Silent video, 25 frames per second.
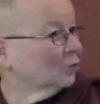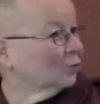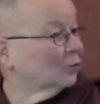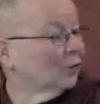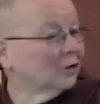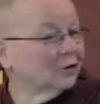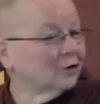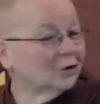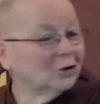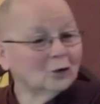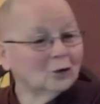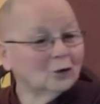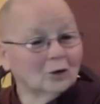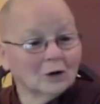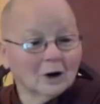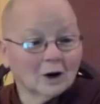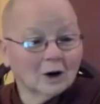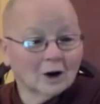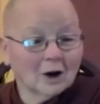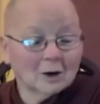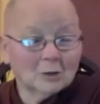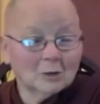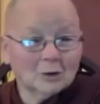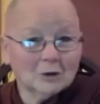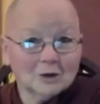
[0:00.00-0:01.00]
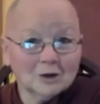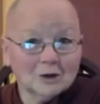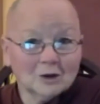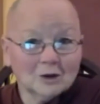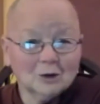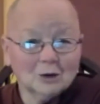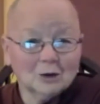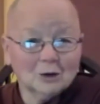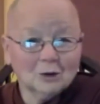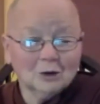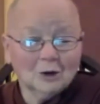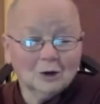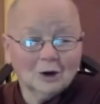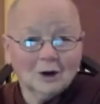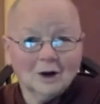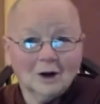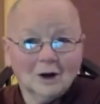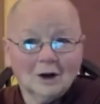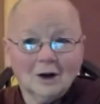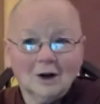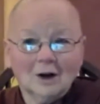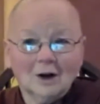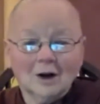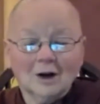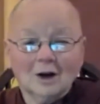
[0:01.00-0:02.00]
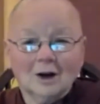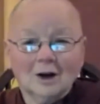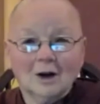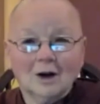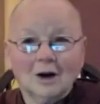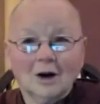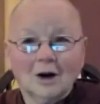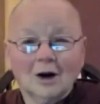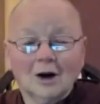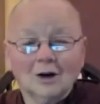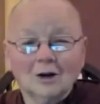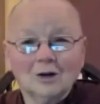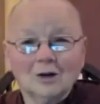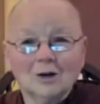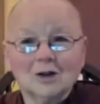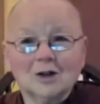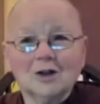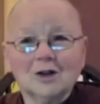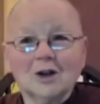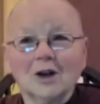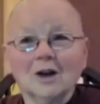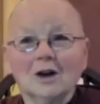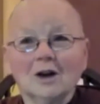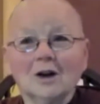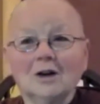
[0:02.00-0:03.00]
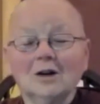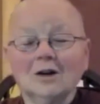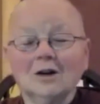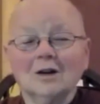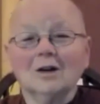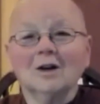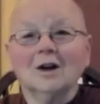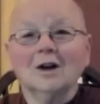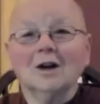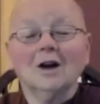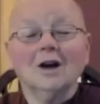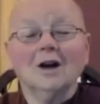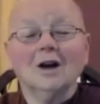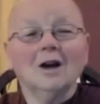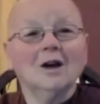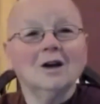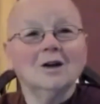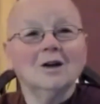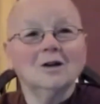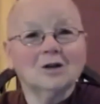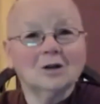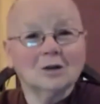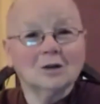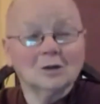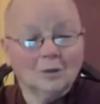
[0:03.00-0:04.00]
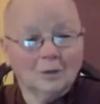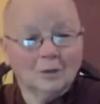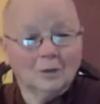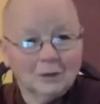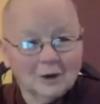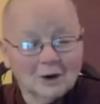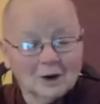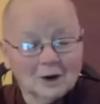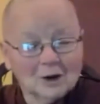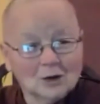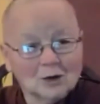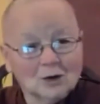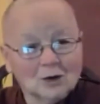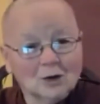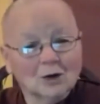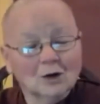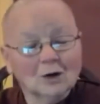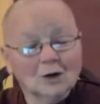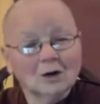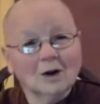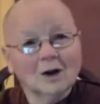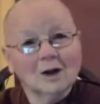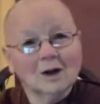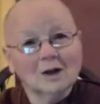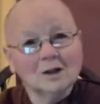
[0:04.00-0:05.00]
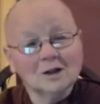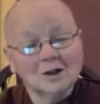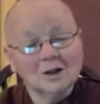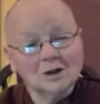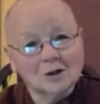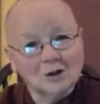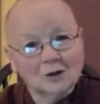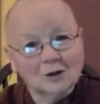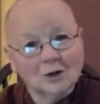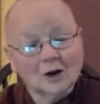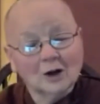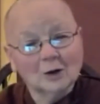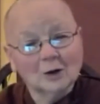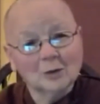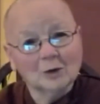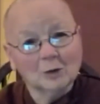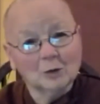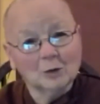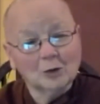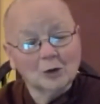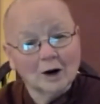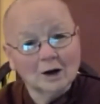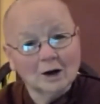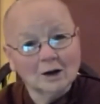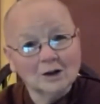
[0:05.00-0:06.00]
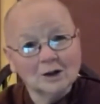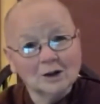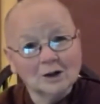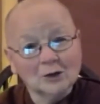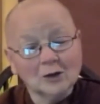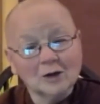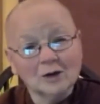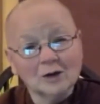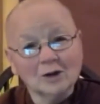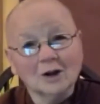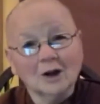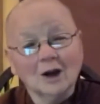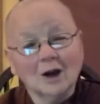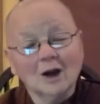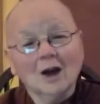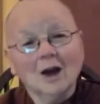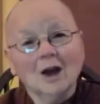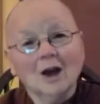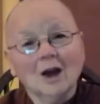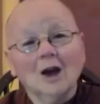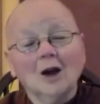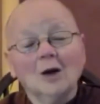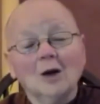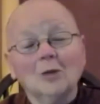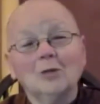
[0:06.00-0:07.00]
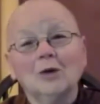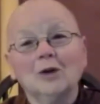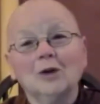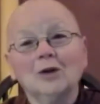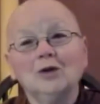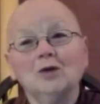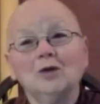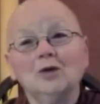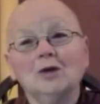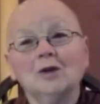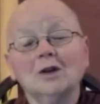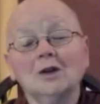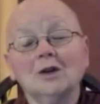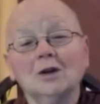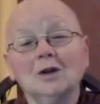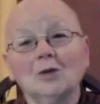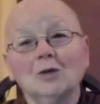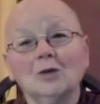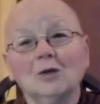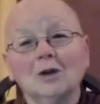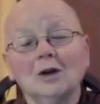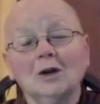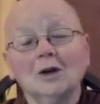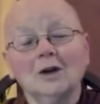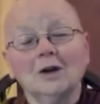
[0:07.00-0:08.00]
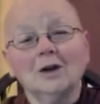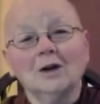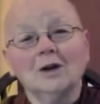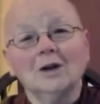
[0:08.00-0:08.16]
what you were able to understand and to internalize and develop and practice with, but you didn't really